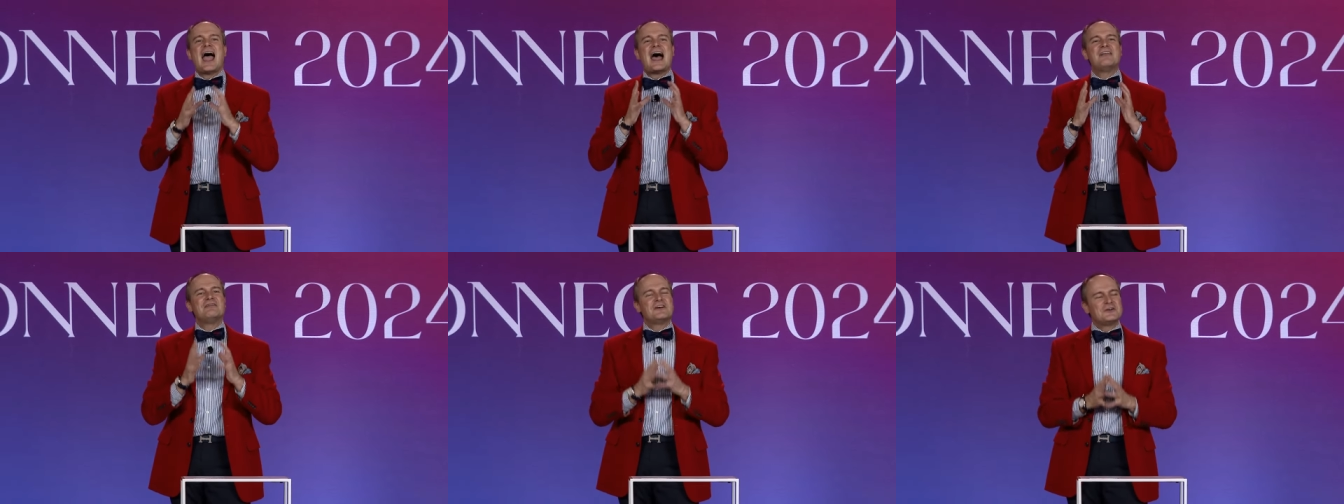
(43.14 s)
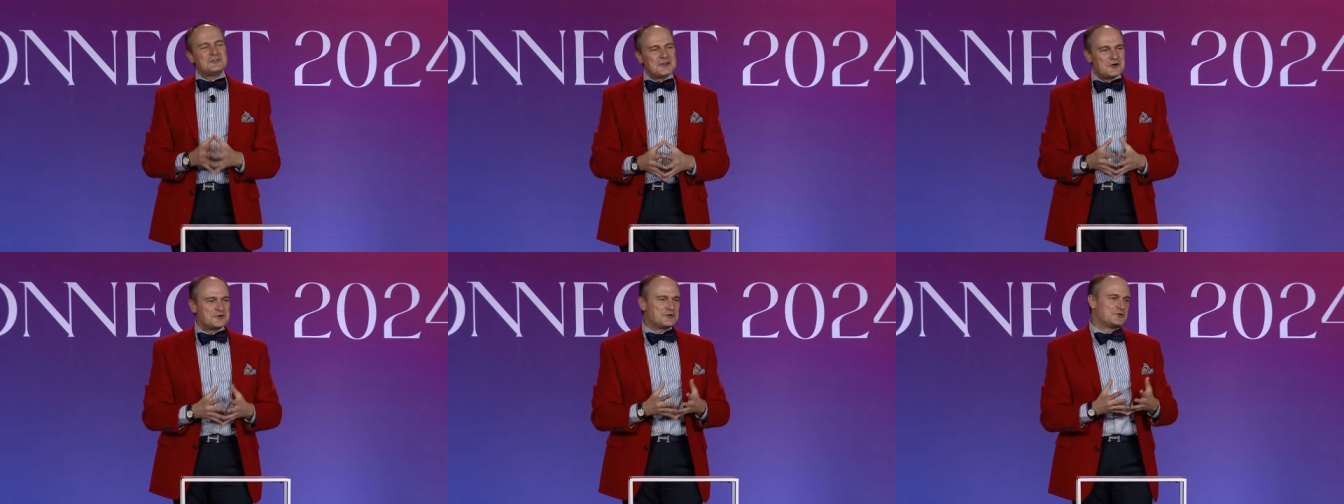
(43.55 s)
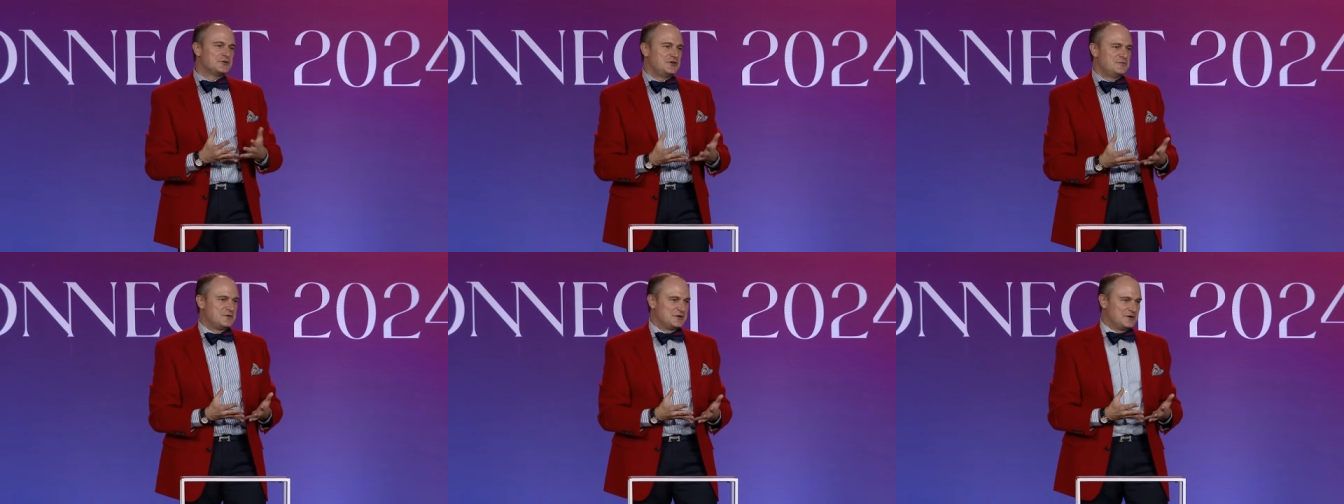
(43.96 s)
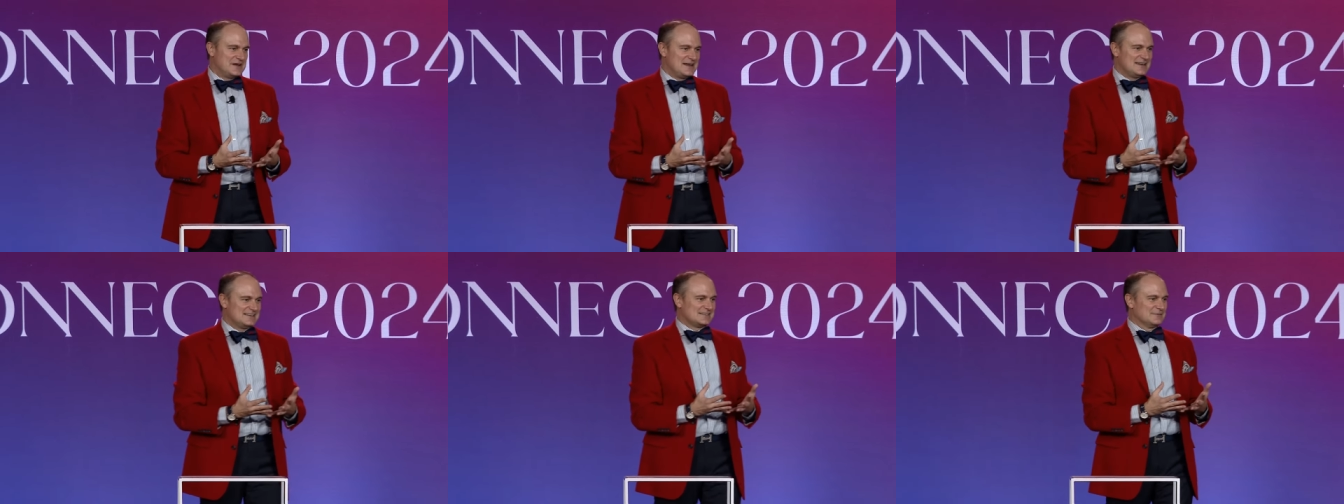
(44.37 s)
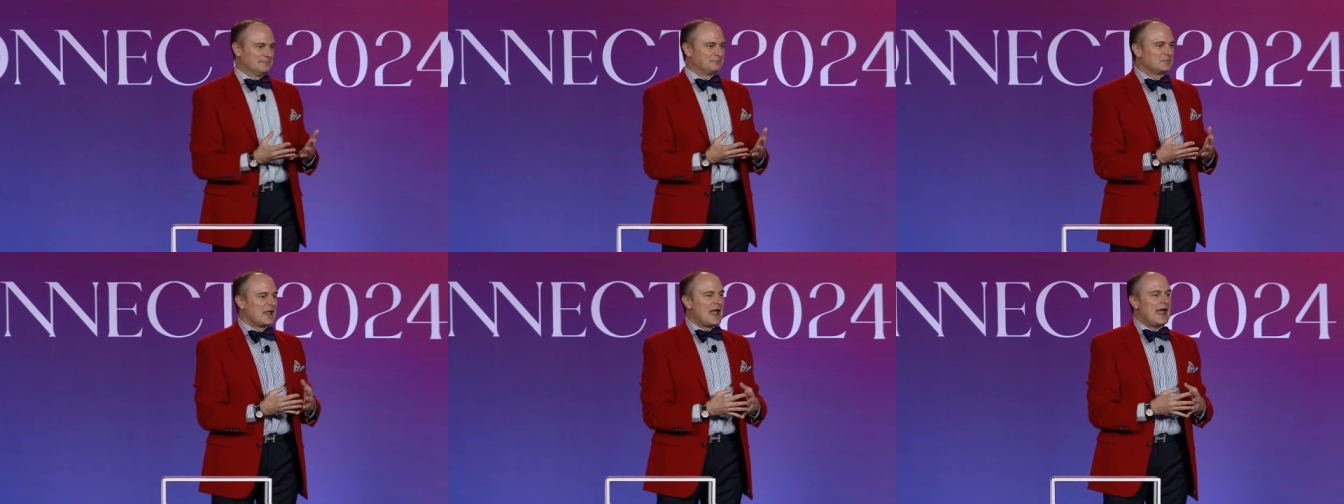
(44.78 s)
and their local communities.
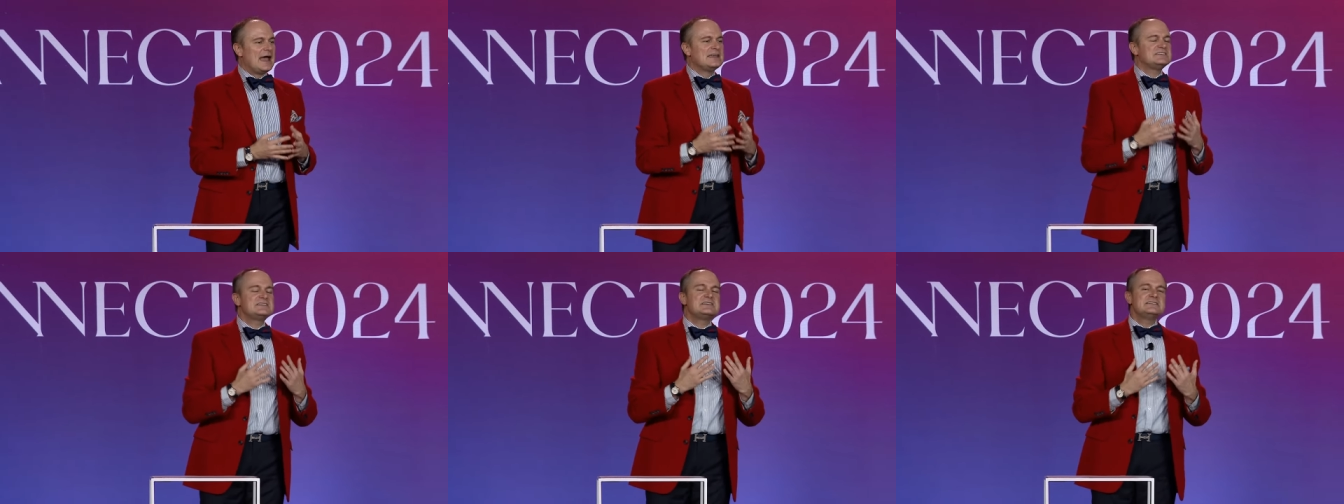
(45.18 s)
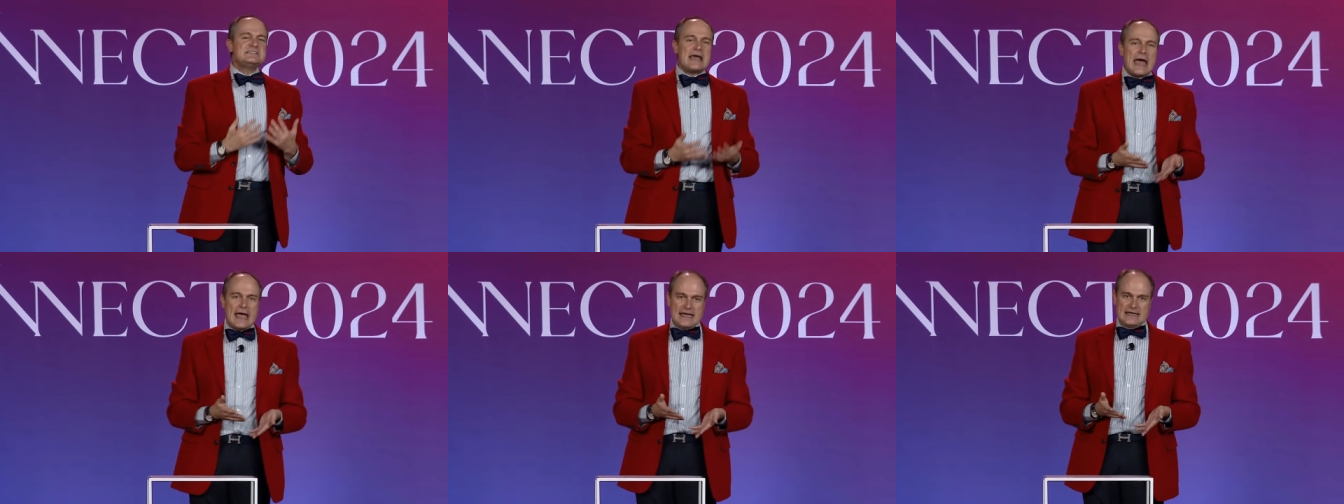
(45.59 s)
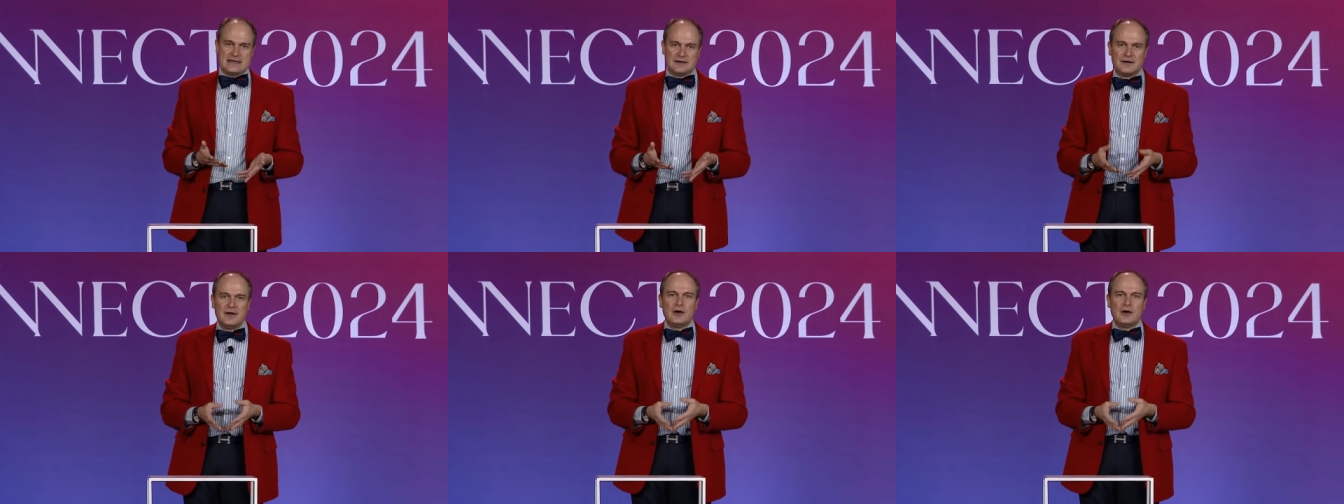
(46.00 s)
And today,